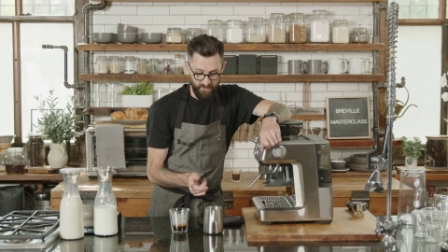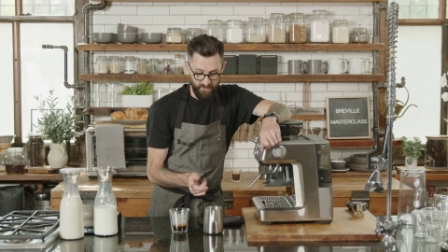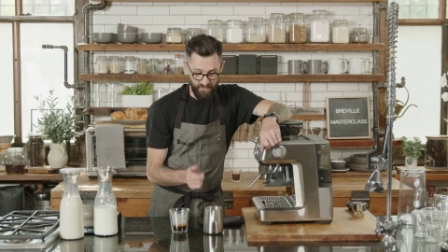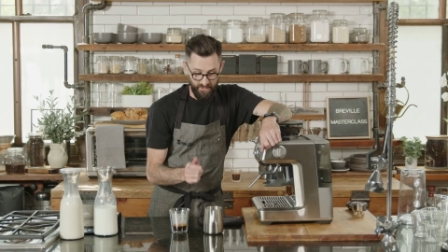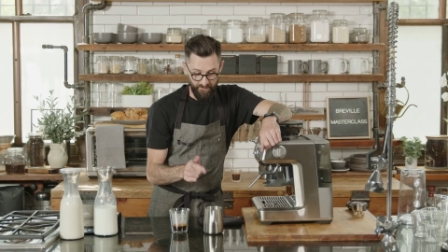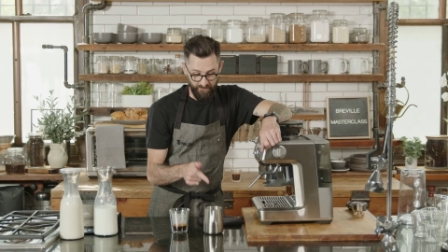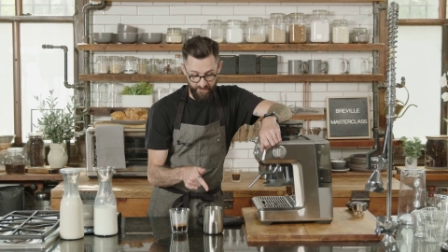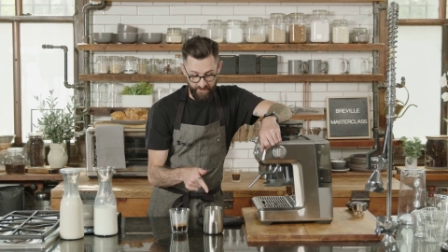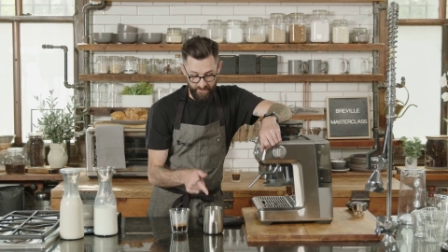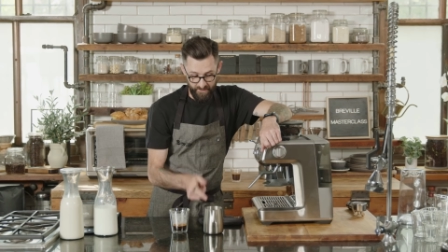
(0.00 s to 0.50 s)

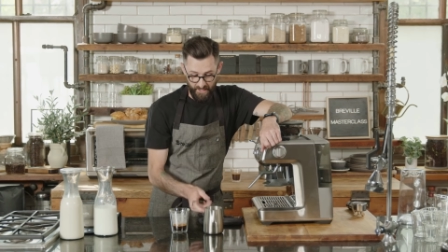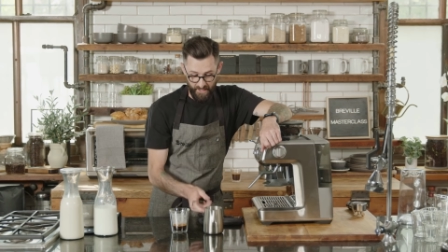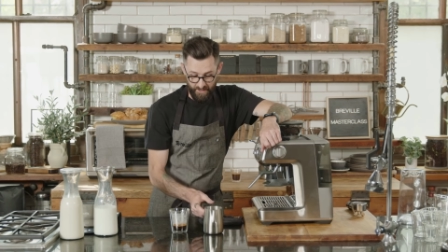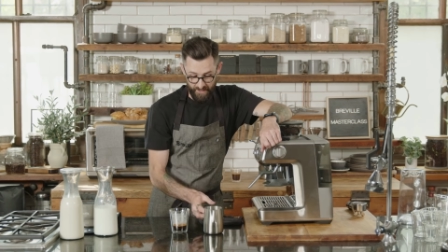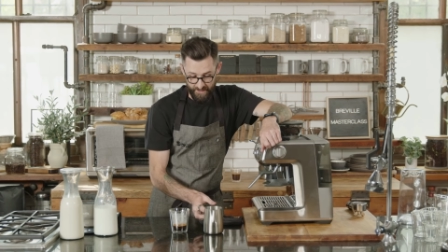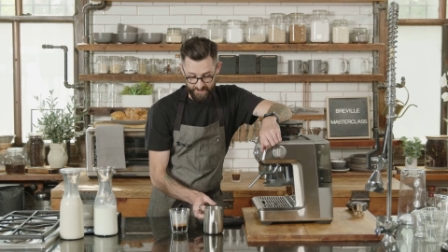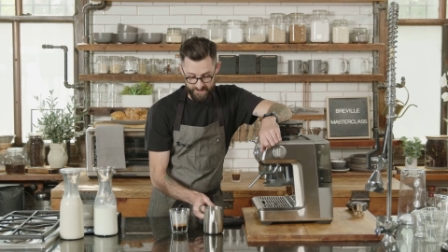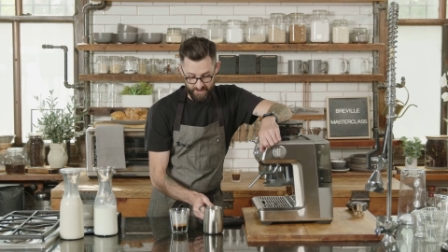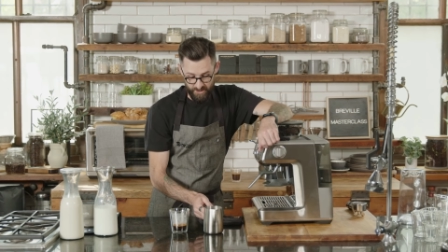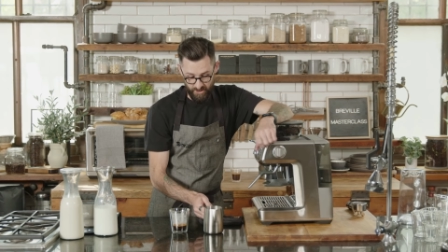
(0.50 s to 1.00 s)
And then I
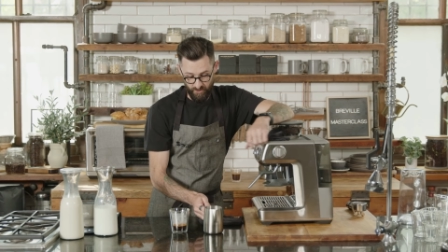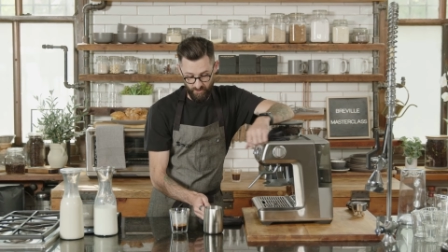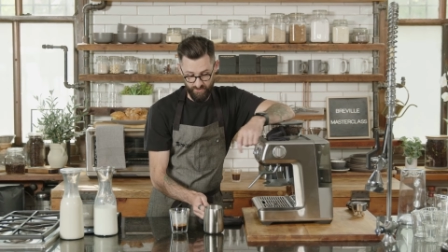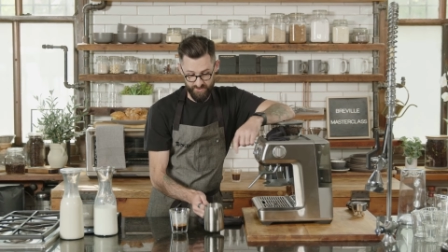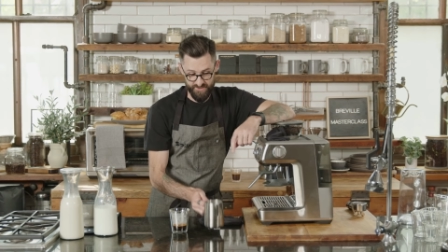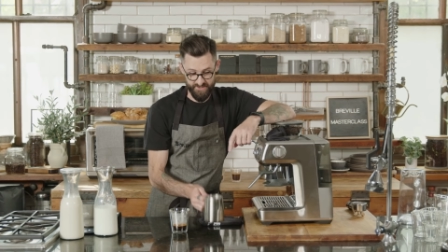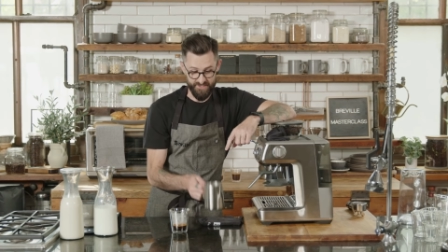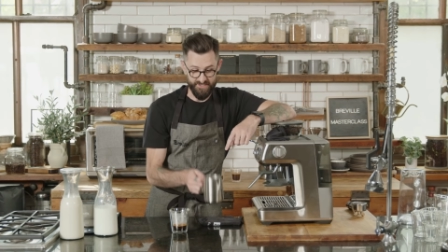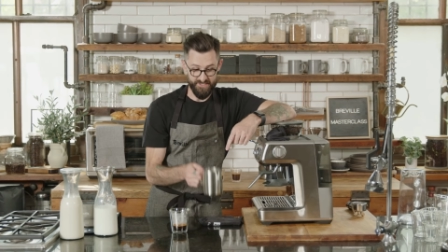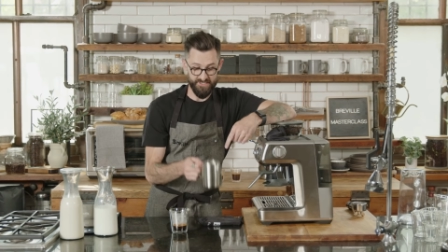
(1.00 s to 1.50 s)
like to
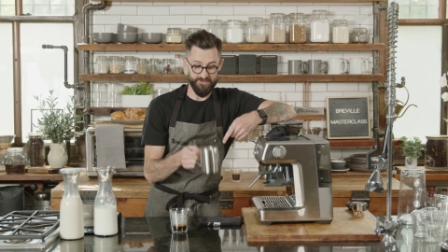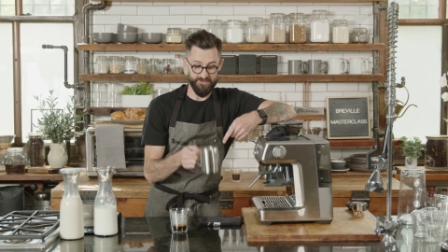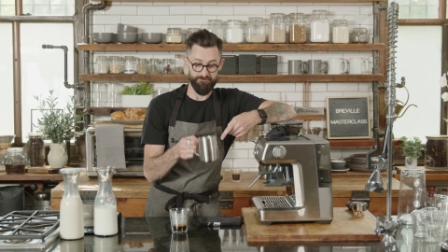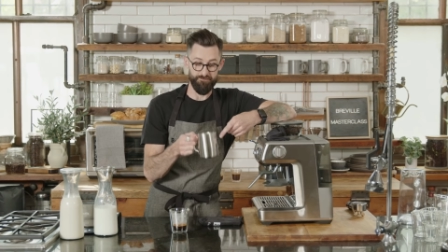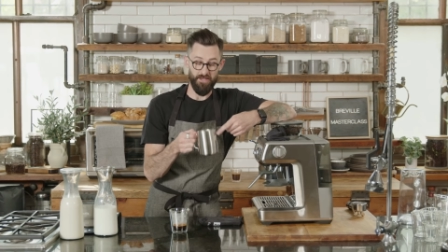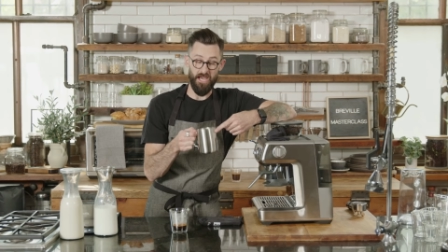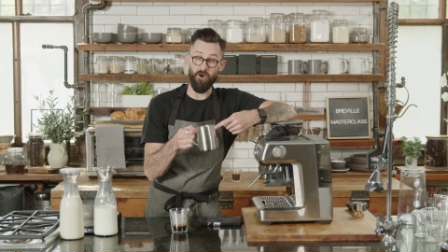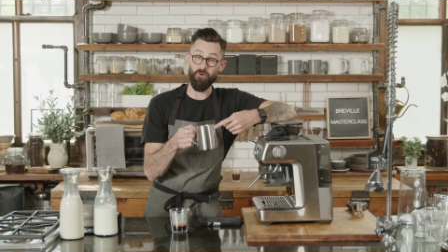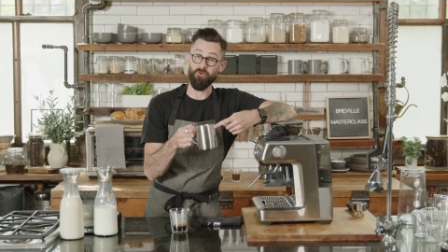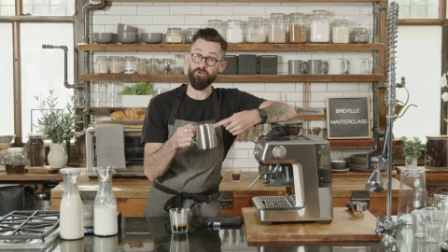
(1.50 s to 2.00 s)
use the
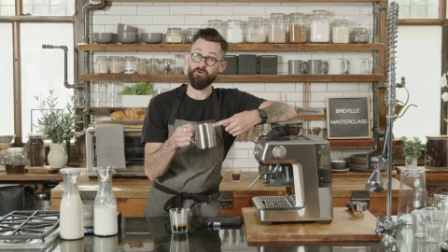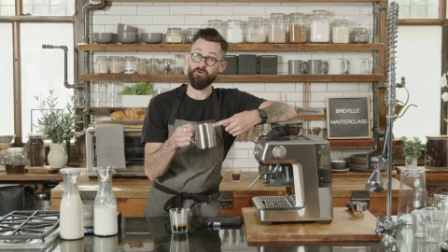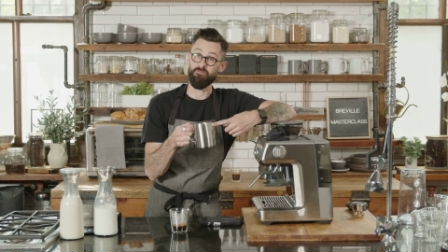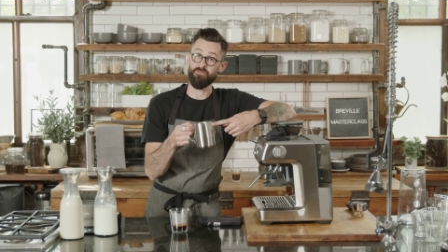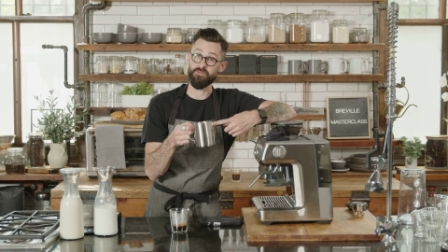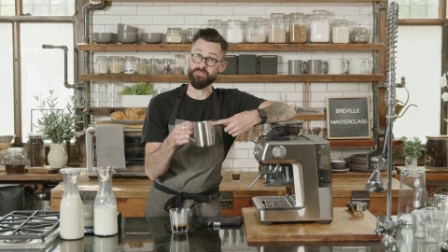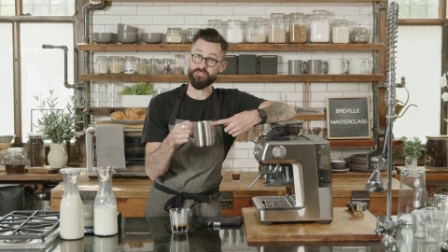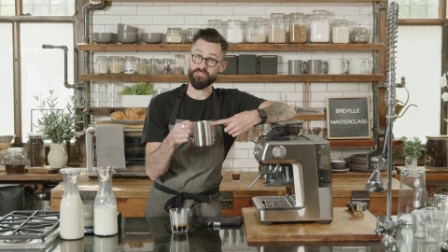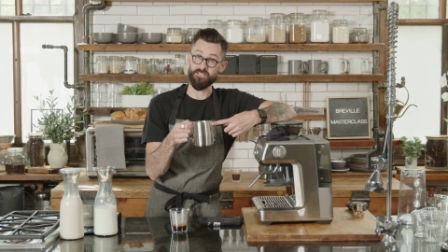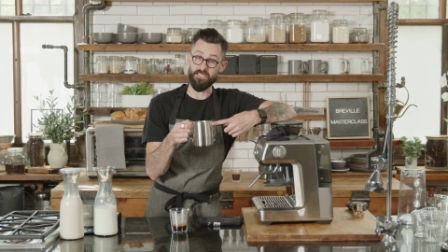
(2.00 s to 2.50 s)
spout of
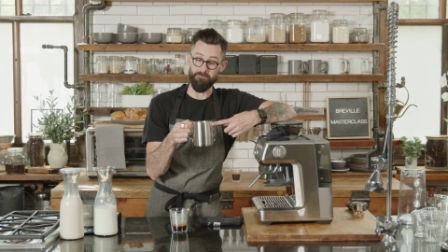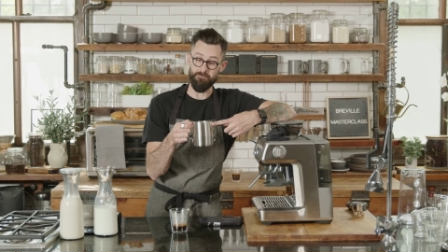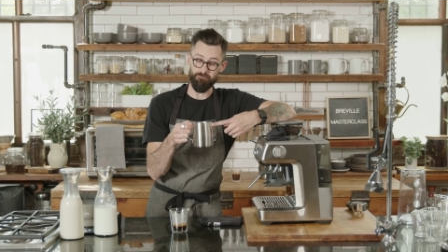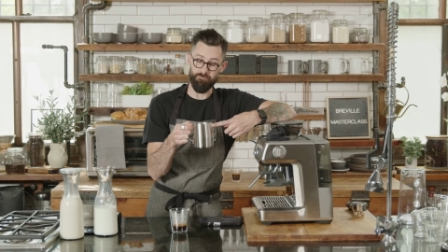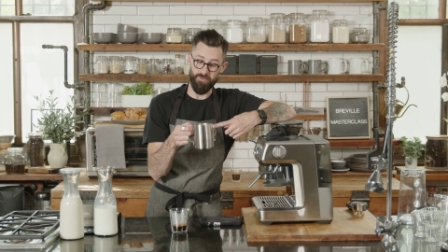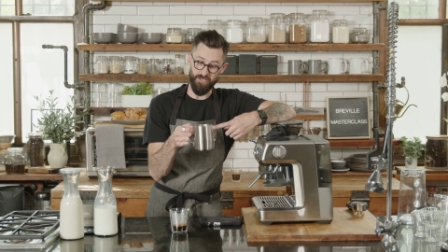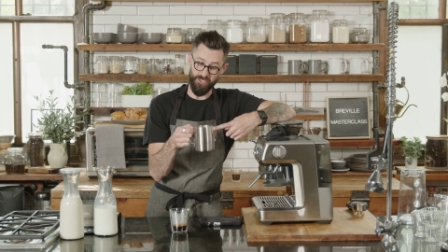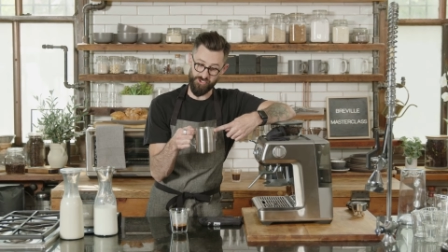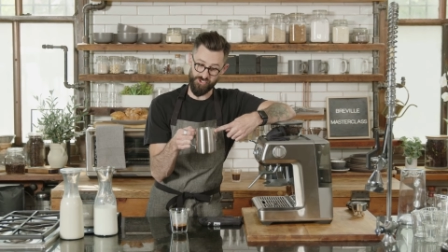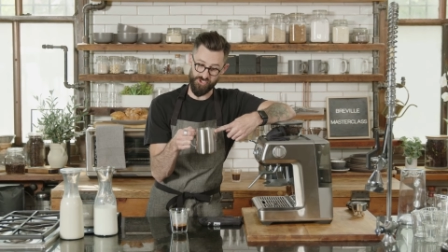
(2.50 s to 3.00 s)
the steam
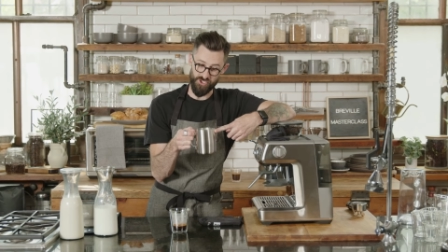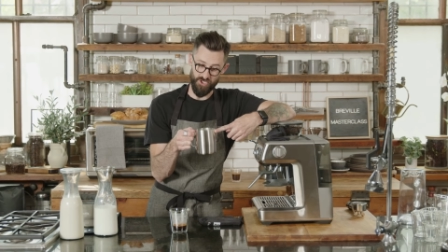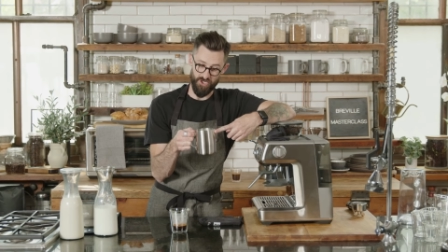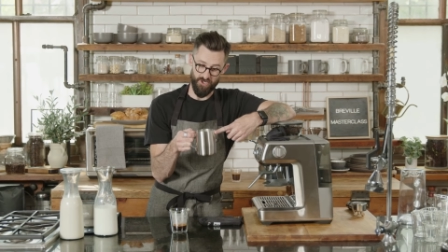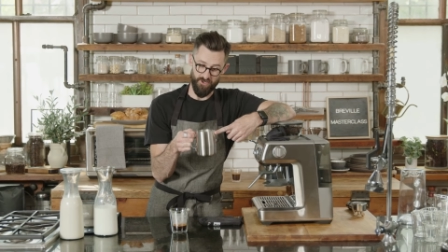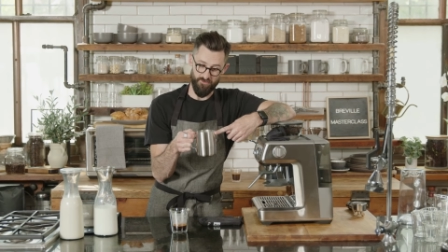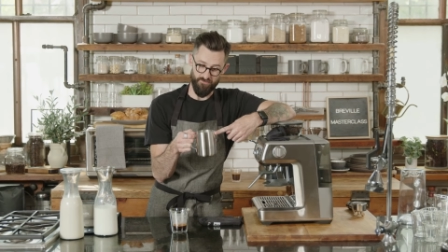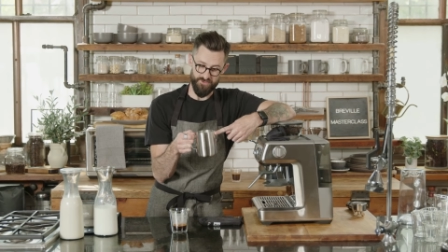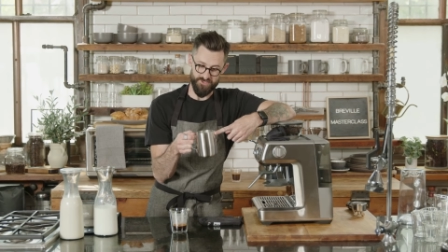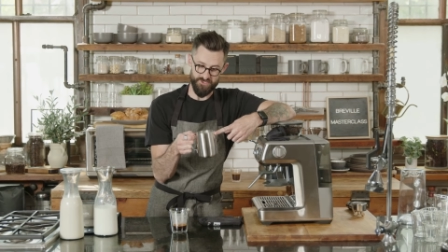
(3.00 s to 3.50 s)

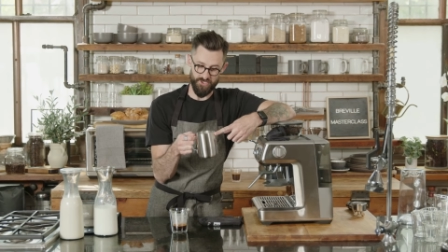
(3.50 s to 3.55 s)
pitcher